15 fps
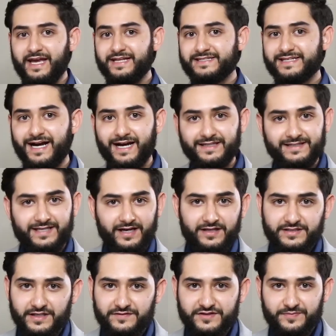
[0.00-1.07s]
It's got
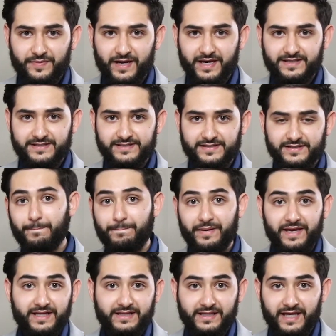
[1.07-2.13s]
tons of space,
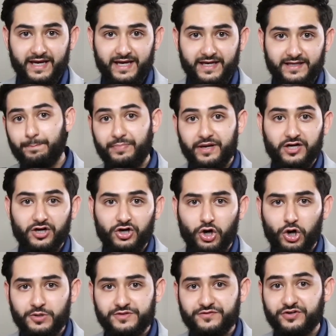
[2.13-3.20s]
big land, bigger
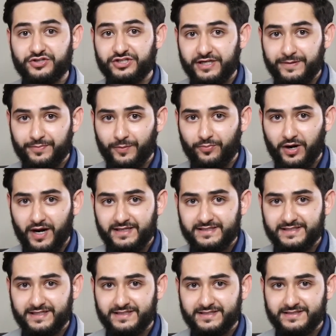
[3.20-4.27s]
homes for cheaper
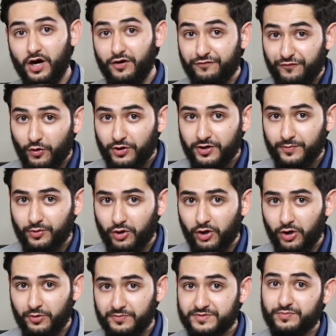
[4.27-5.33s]
prices, affordable
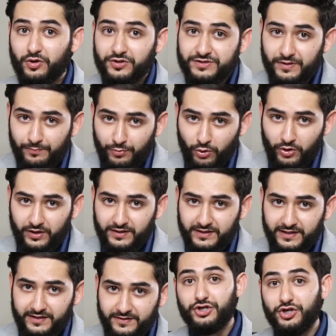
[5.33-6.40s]
homes, most
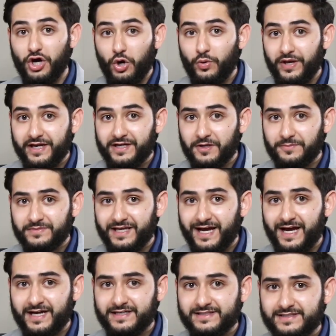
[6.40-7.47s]
importantly, no income
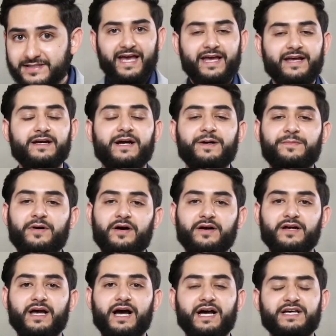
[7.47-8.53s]
tax, and come
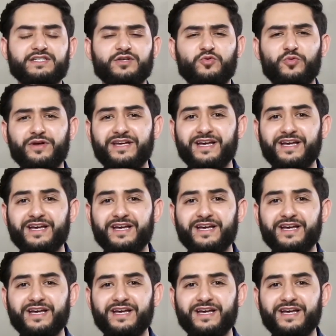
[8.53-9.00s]
on, guys, we